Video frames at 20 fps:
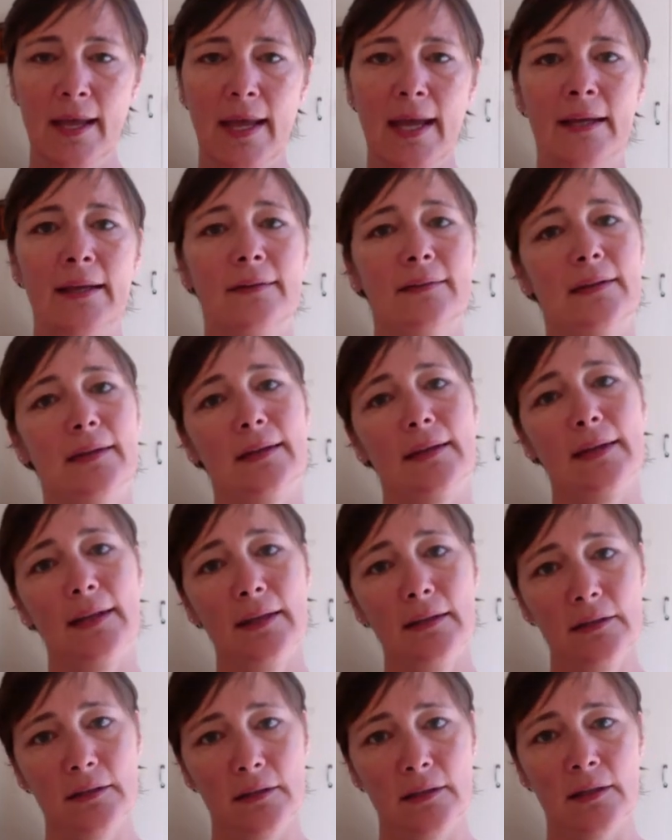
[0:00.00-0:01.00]
And as a
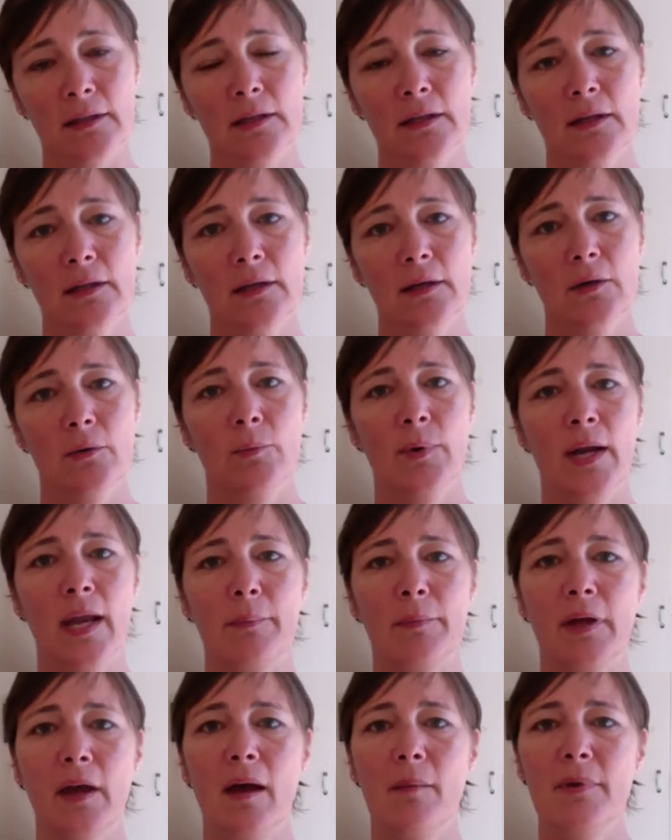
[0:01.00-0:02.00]
healer, when
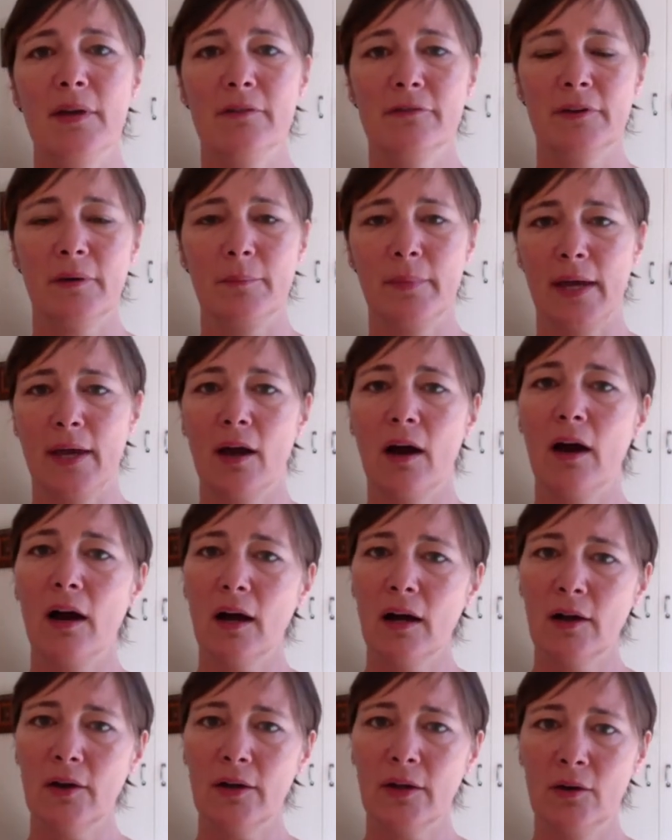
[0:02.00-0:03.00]
I'm coming from my
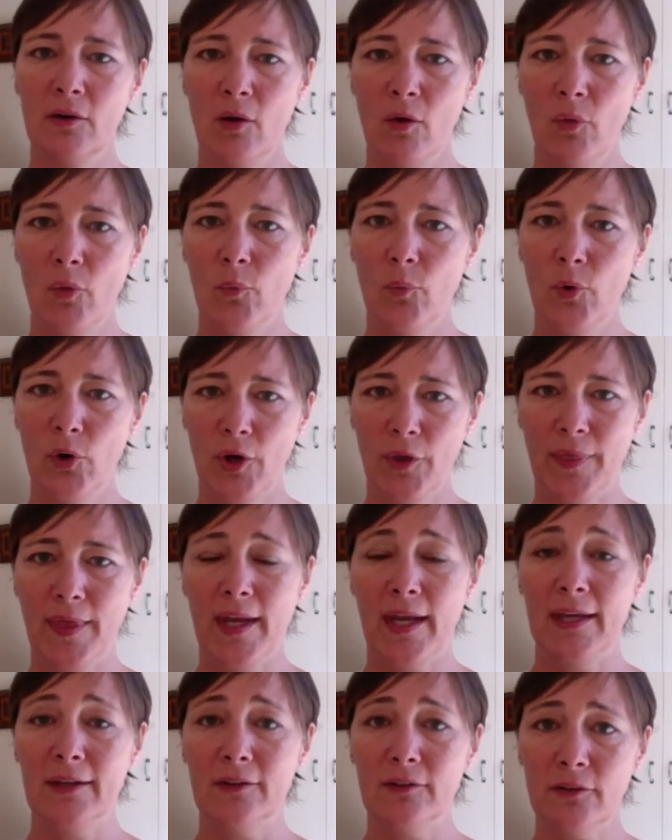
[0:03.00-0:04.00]
heart and all the work
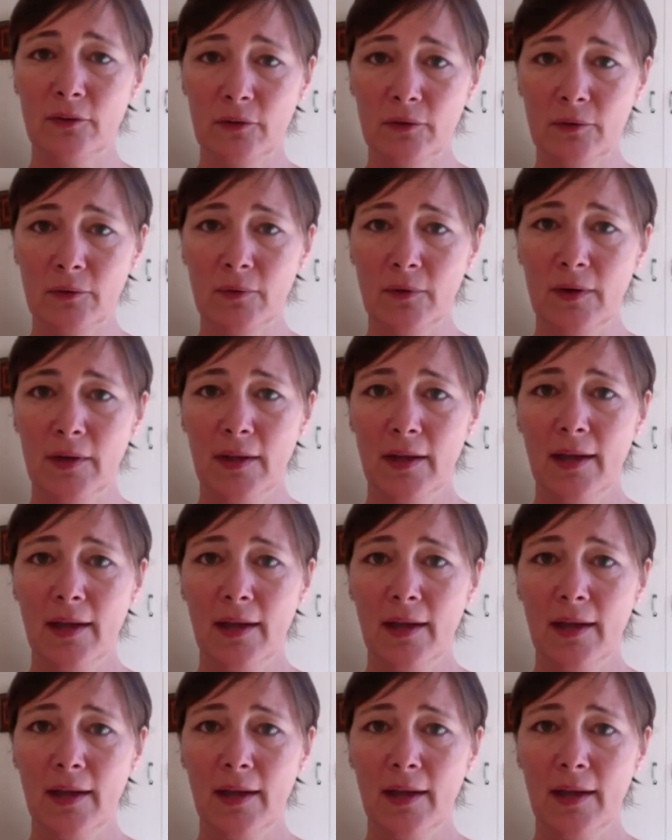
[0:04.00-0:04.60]
that I do,